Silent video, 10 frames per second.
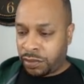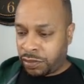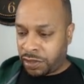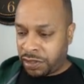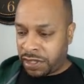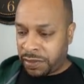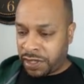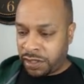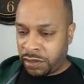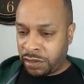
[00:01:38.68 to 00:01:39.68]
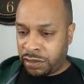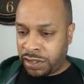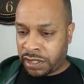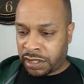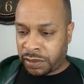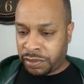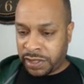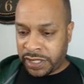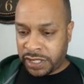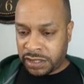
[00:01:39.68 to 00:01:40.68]
What do you need me to do? Here,
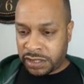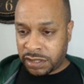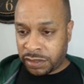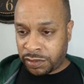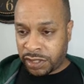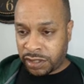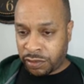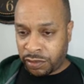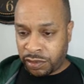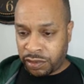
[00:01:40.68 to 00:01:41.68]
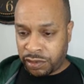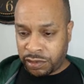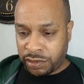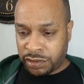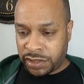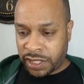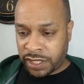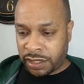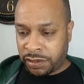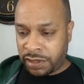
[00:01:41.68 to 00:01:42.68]
complete. Read the rules.
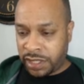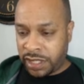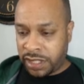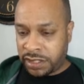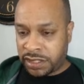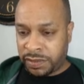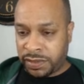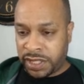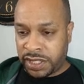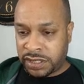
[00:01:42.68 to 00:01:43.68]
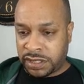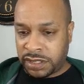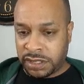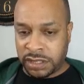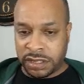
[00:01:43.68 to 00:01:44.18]
I agree. Submit.